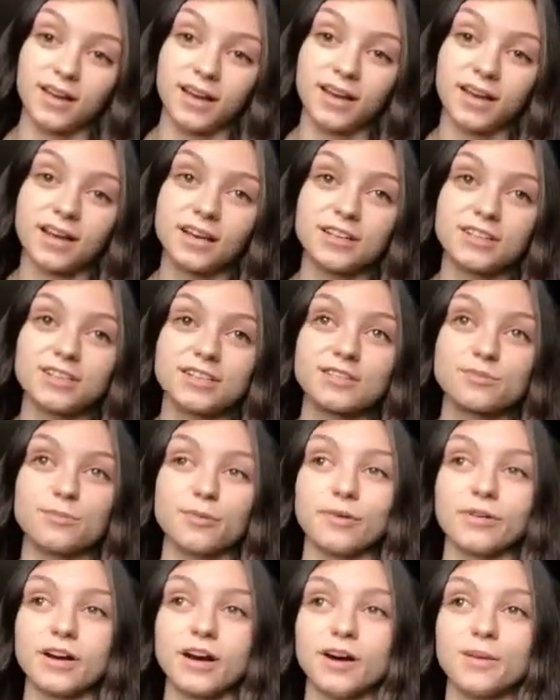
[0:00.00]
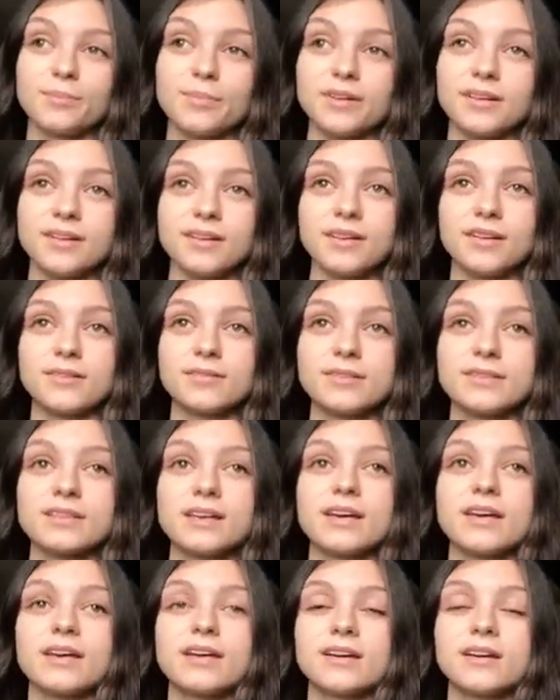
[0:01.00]
I kind of just woke up and I was
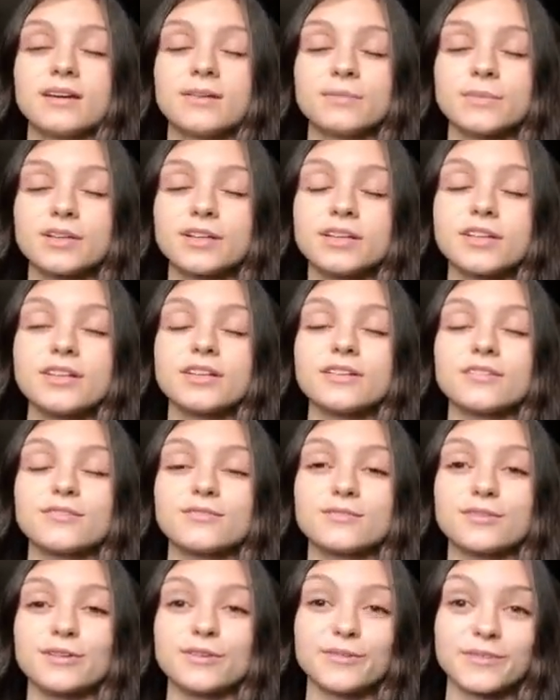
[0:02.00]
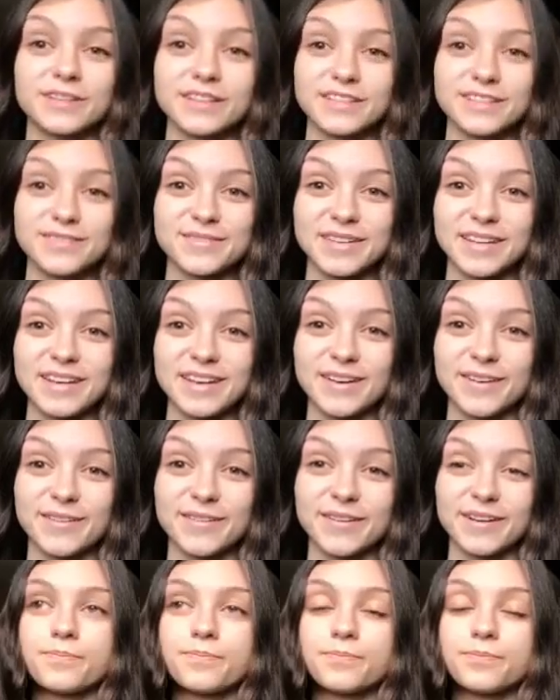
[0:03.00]
like, I'm gonna record this
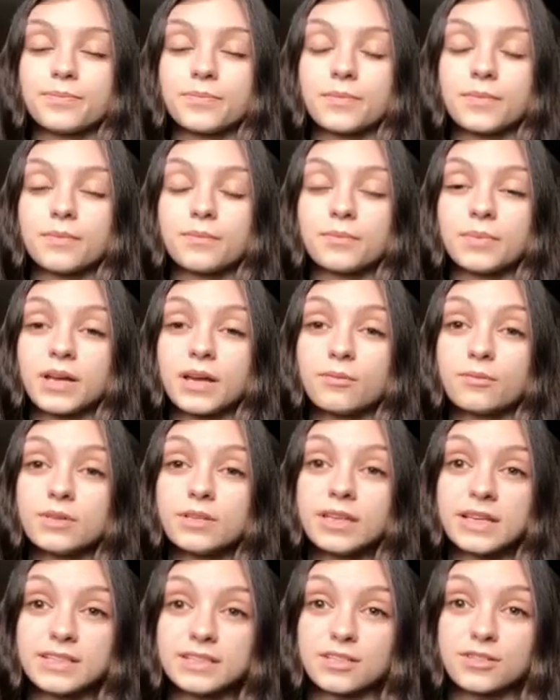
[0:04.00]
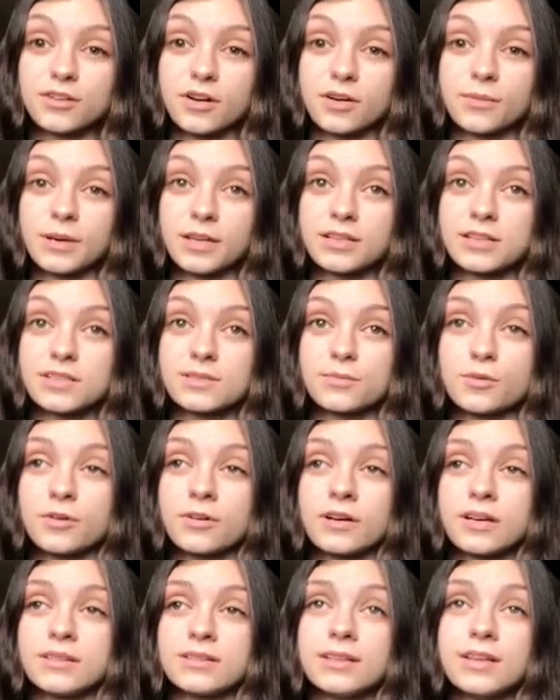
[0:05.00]
video. But I would like to talk about this
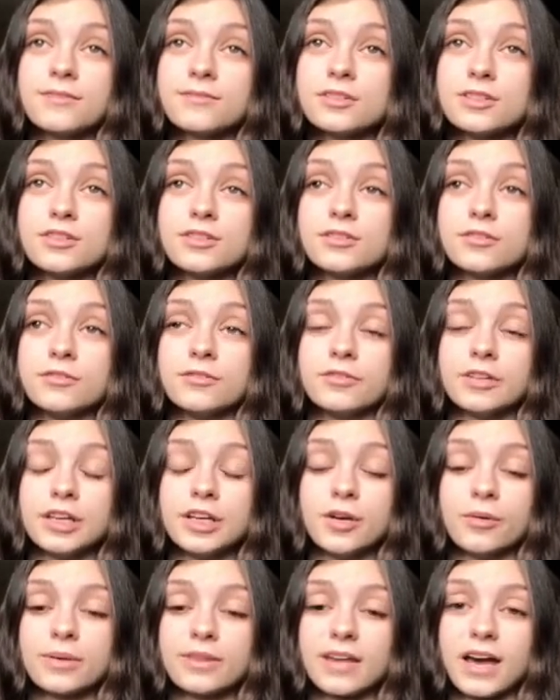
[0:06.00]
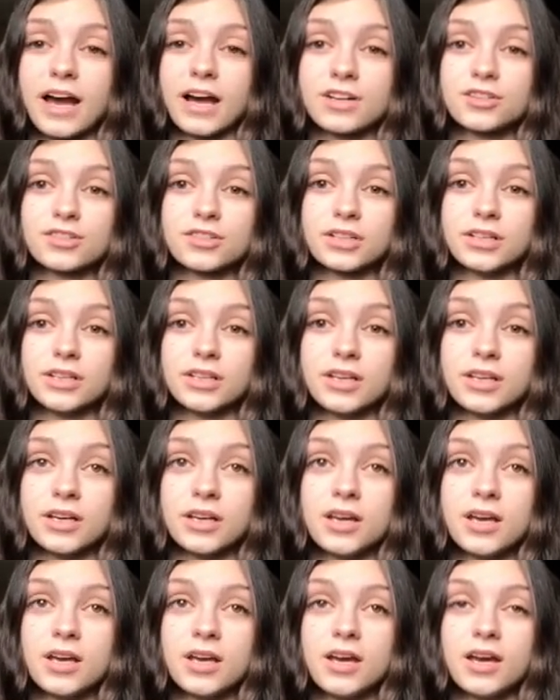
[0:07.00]
more. I'd love to do a video with Ashley.
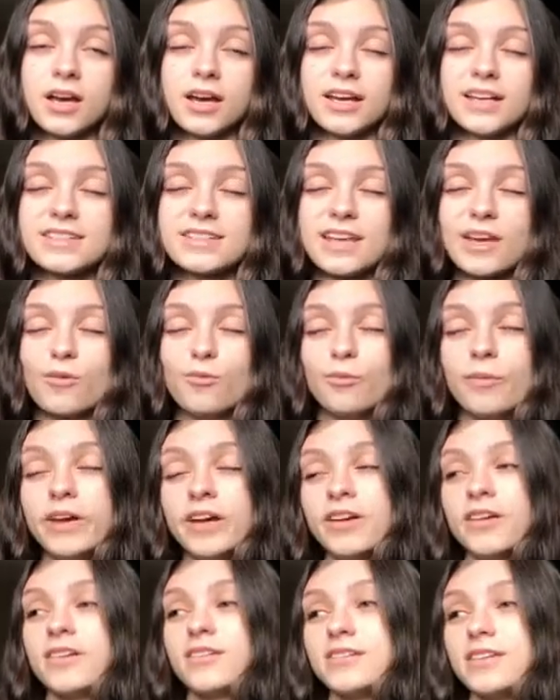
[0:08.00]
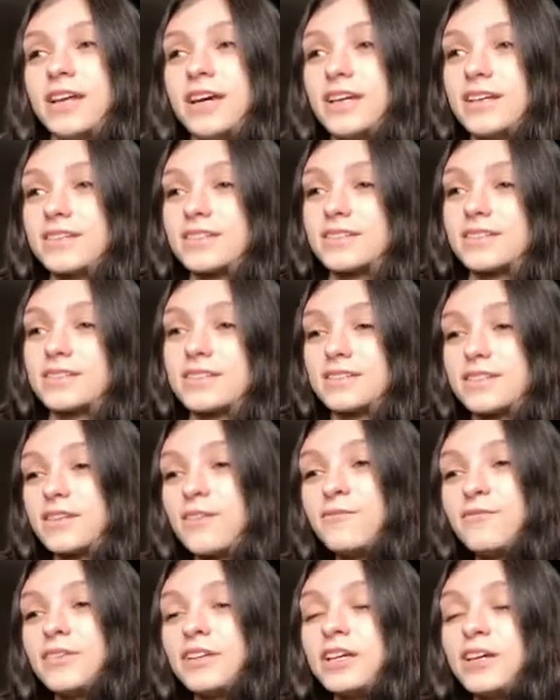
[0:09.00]
It's like weird, like
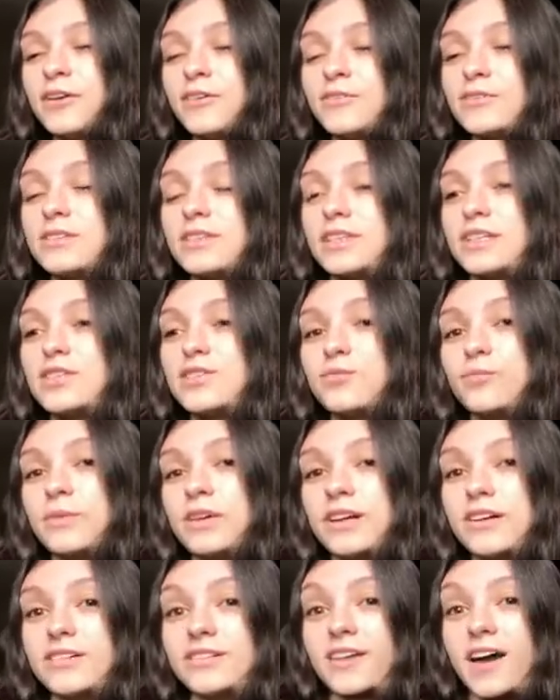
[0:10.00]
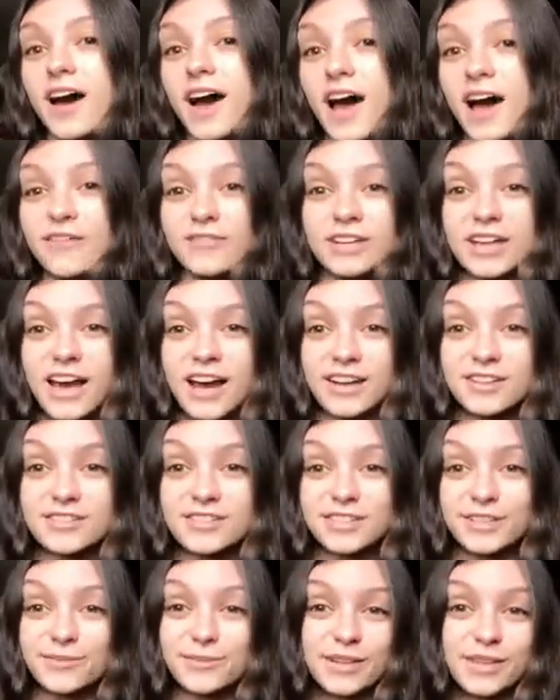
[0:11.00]
some videos it's weird not having
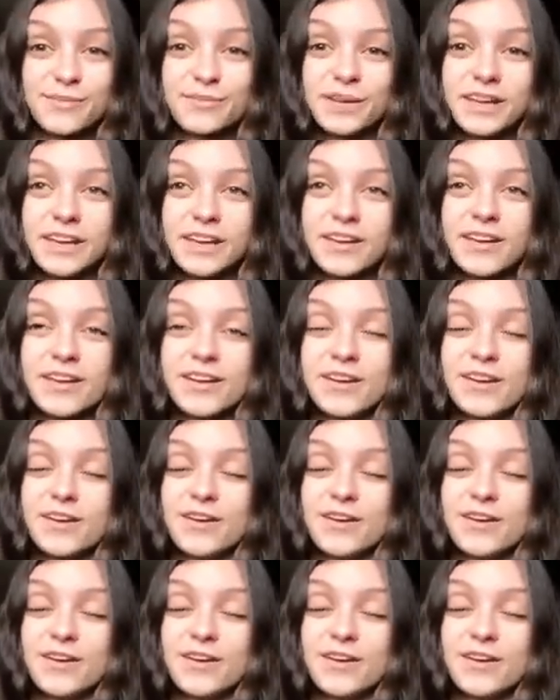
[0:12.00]
Ashley with me.